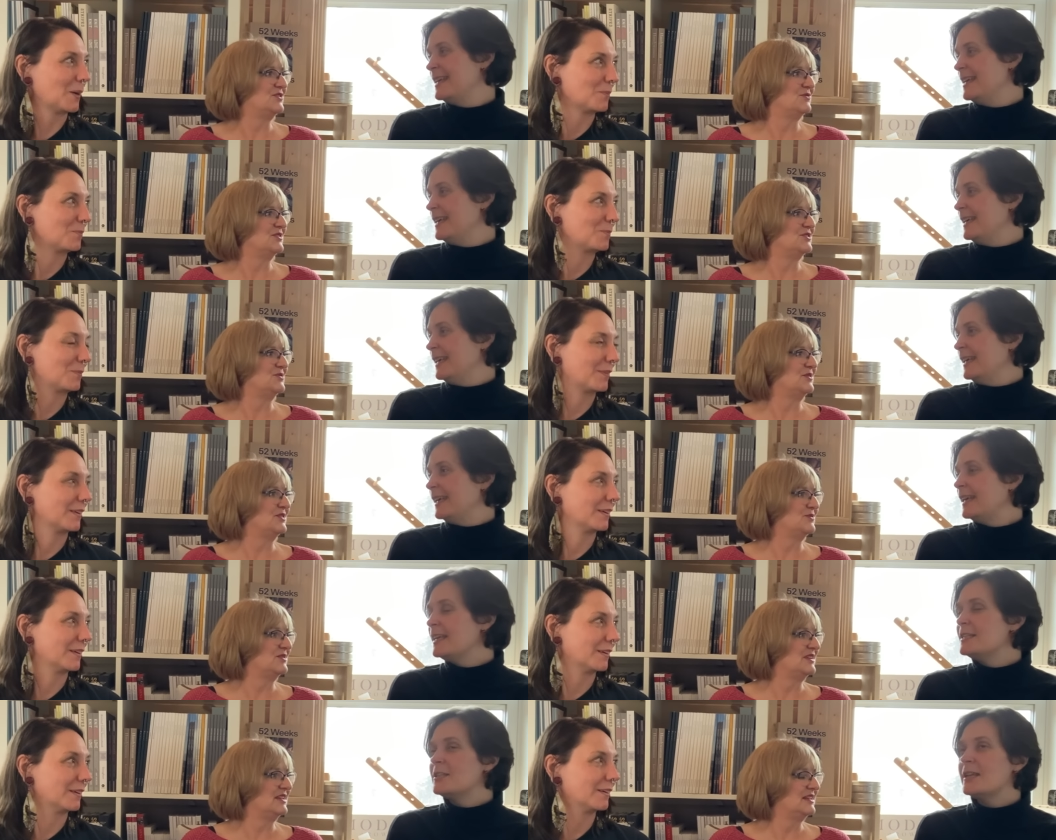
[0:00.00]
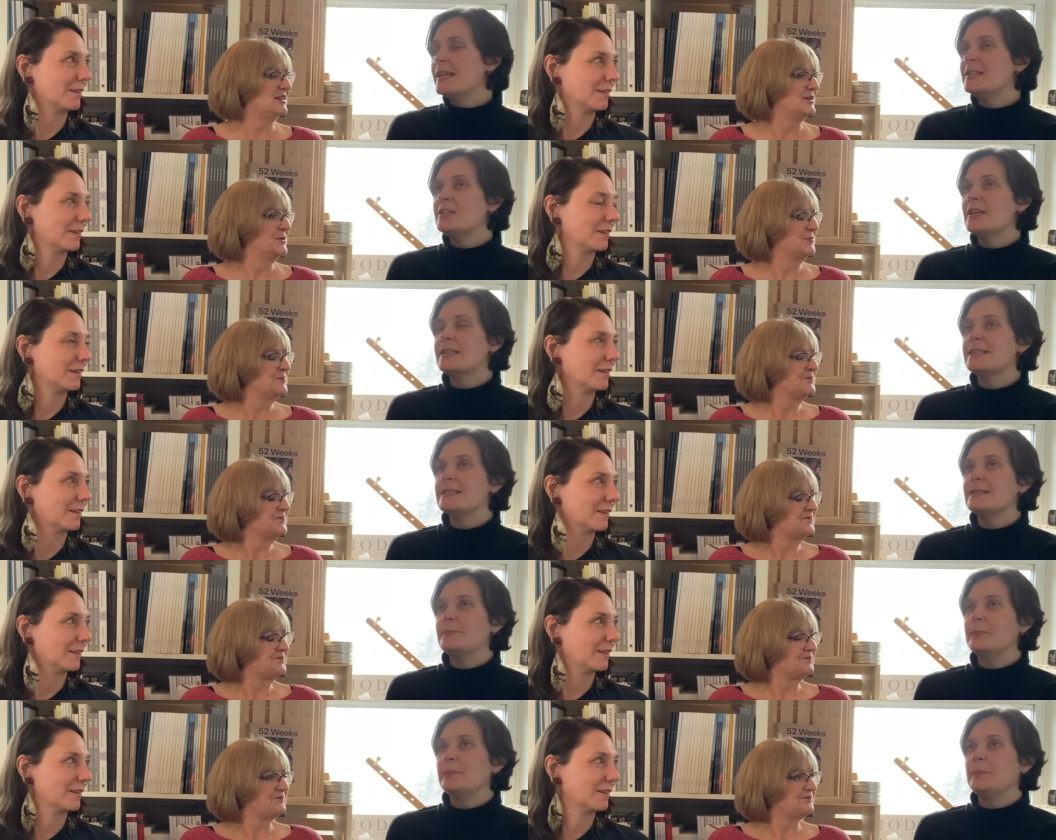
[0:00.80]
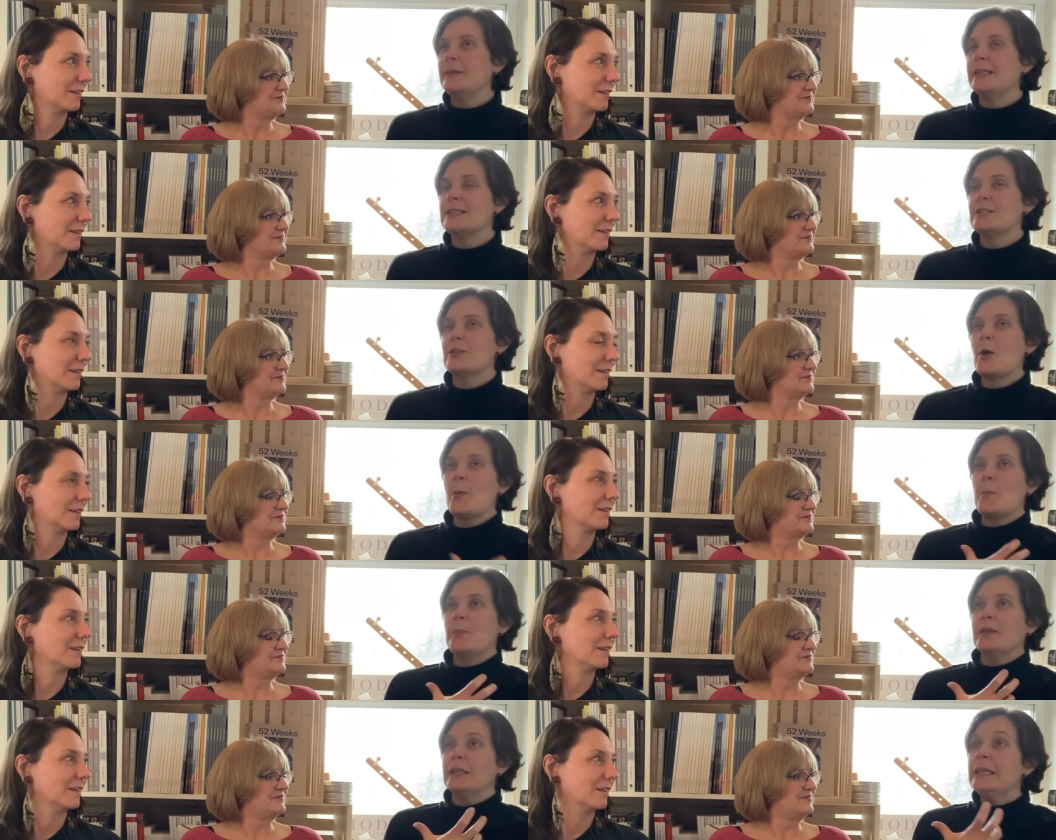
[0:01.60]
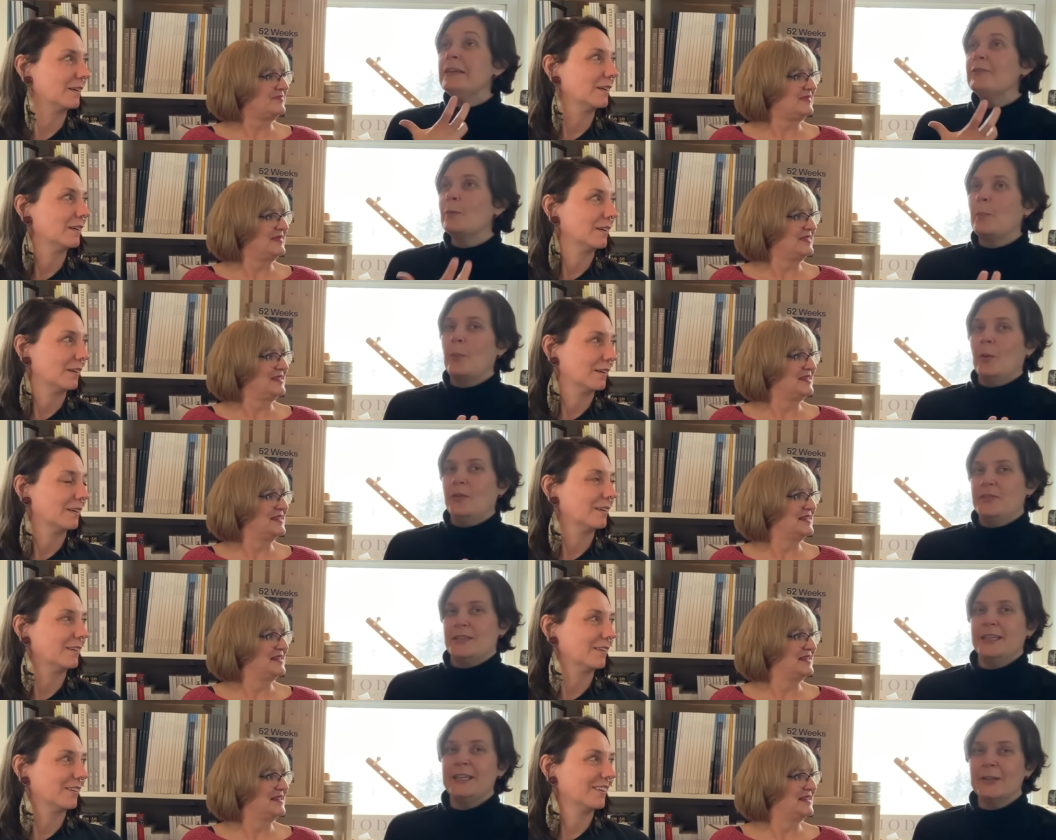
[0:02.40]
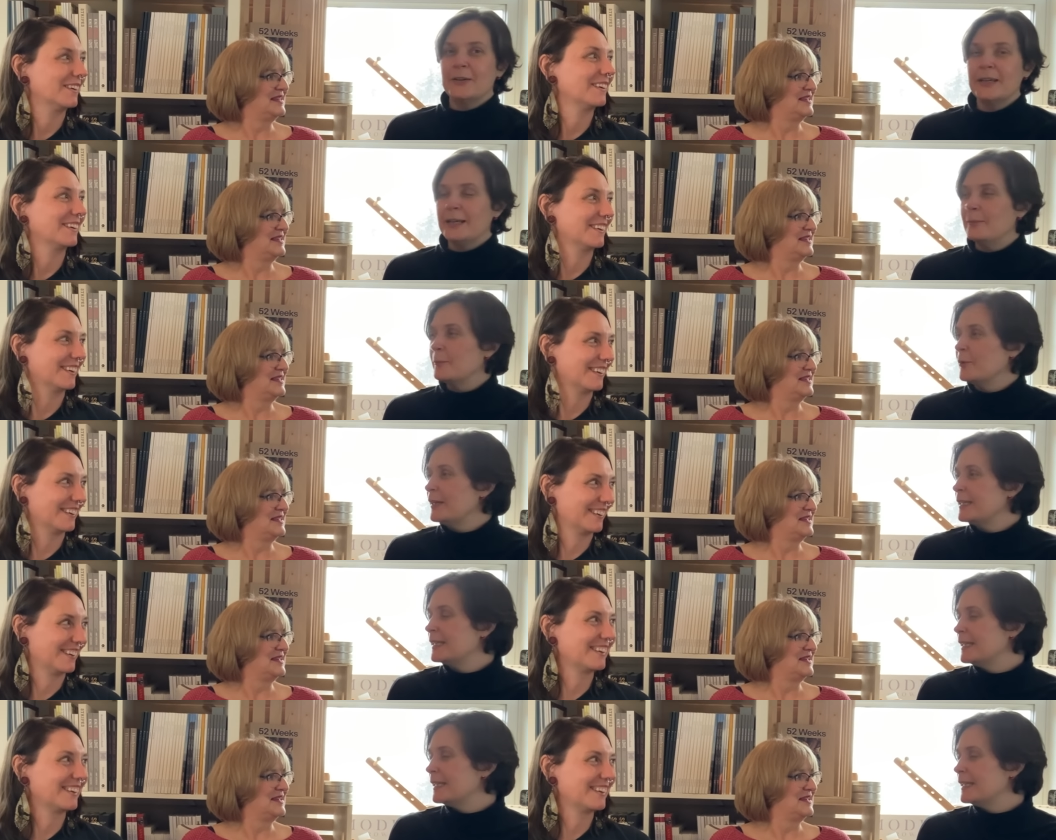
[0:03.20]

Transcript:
Speaker 1: redoing
Speaker 2: the. It just it's so believable to hear him read it